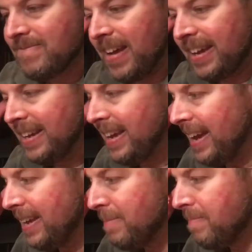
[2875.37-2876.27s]
I could get
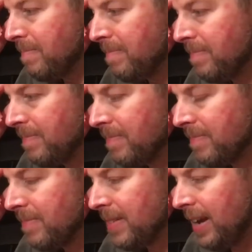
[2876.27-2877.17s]
him.
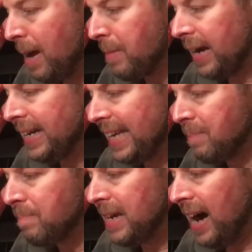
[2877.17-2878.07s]
I'm not going to
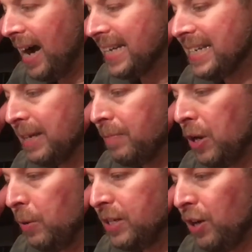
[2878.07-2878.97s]
get behind him,
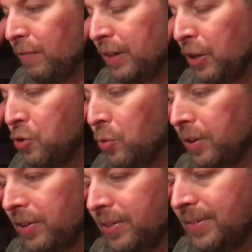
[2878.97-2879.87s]
though. He's off in a
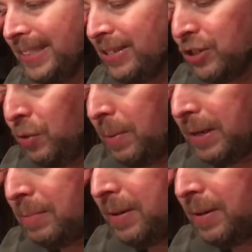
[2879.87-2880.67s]
corner. There's no way I'm going to